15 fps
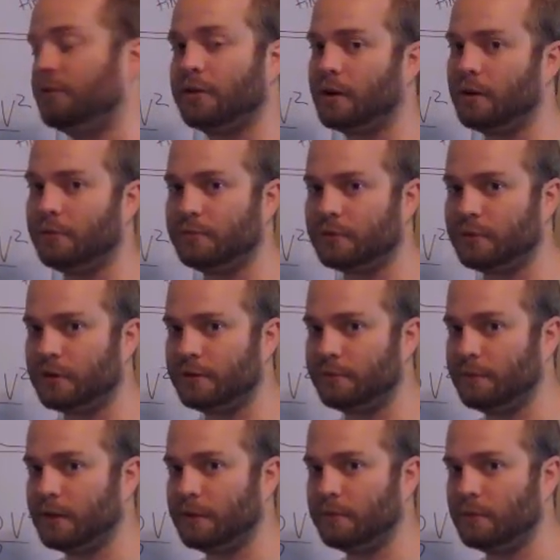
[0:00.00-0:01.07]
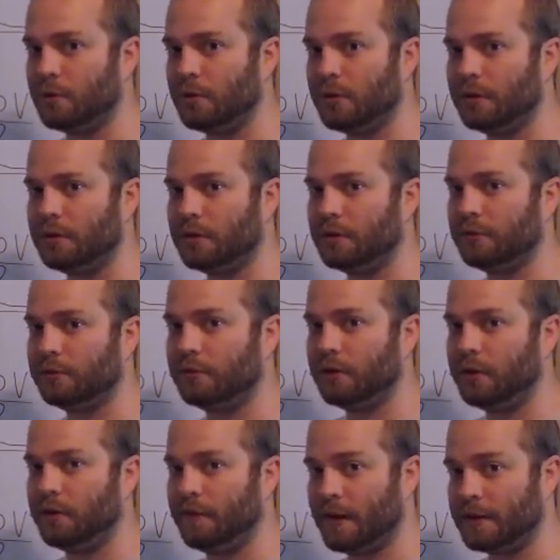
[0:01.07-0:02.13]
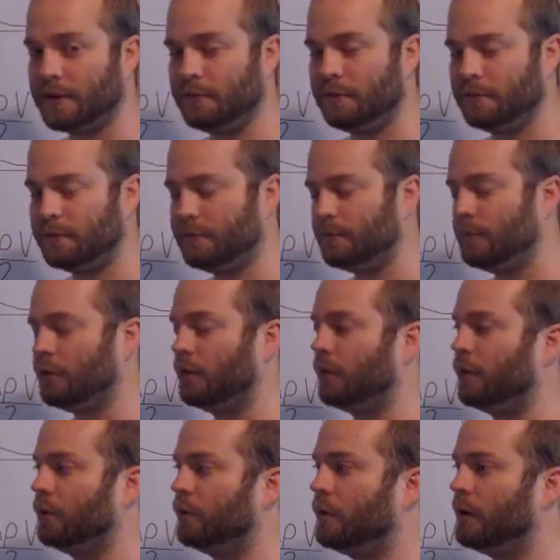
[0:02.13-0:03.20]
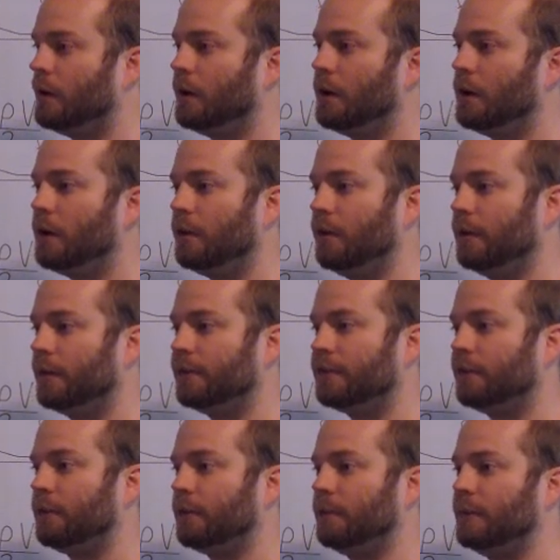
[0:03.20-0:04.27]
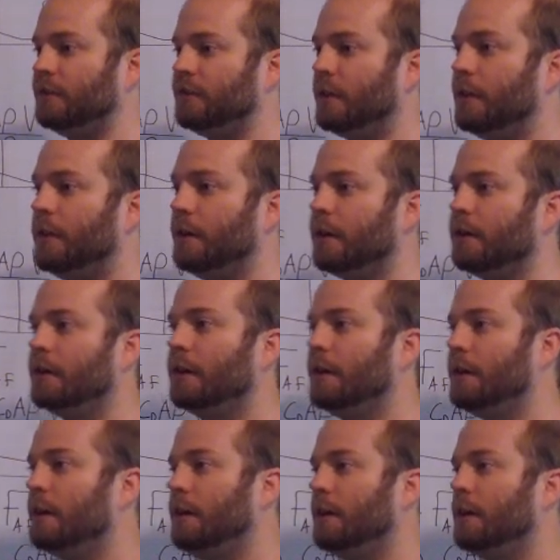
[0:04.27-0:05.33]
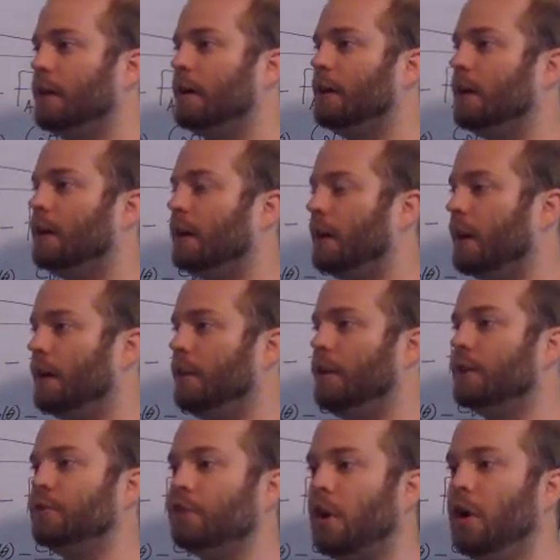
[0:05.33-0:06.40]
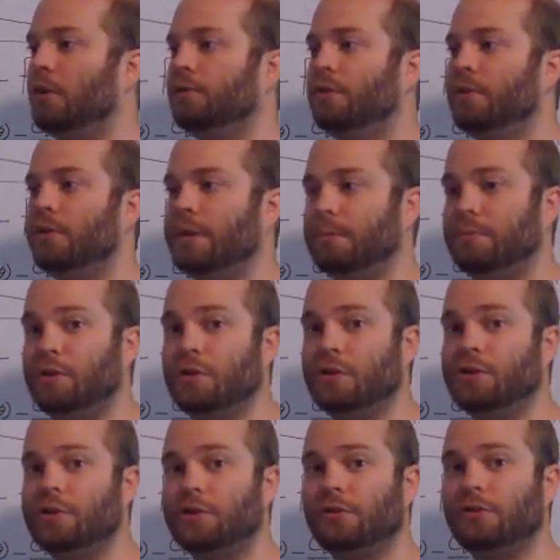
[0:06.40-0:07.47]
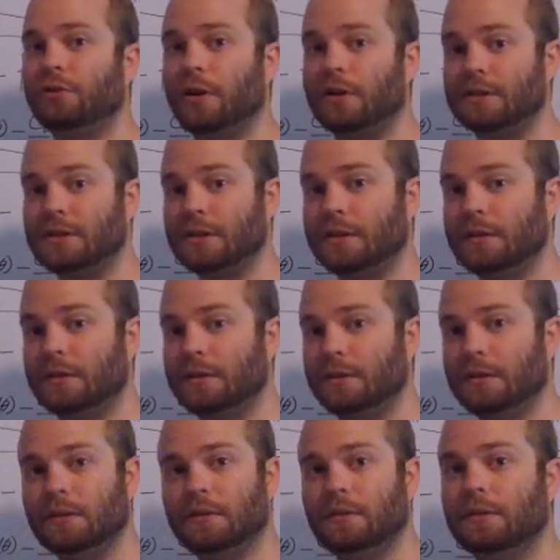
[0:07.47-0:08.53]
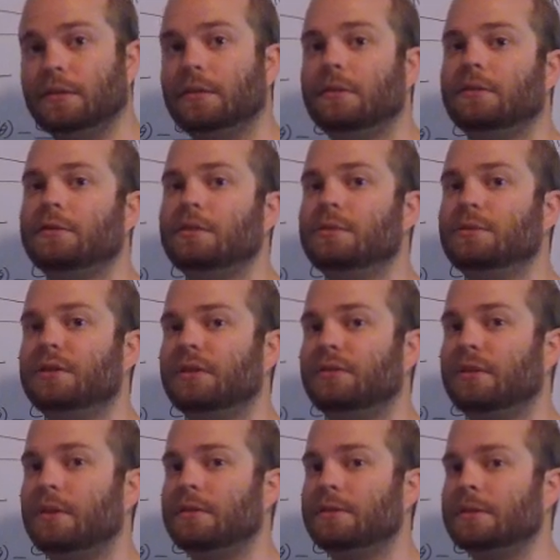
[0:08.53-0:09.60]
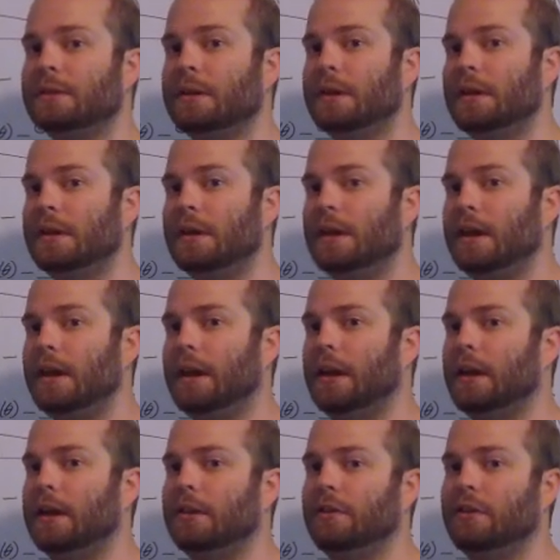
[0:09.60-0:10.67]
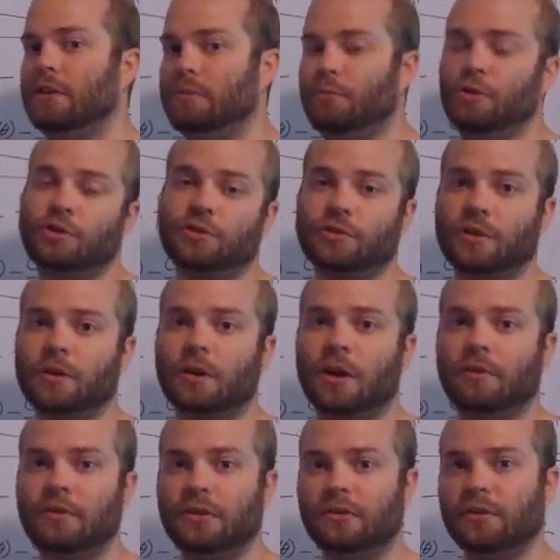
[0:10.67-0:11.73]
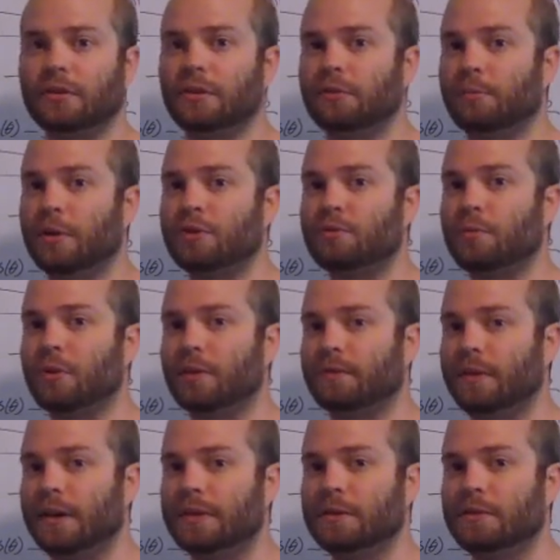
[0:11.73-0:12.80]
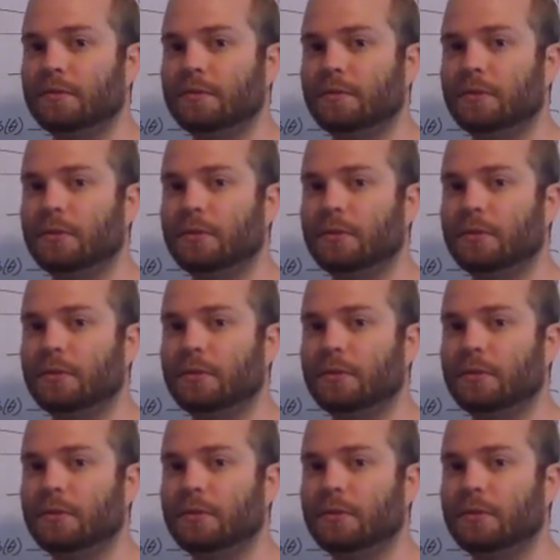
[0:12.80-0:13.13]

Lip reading: term starts to become more effective. So there is something we said there. There's also the push start to consider. And the push start obviously is much more effective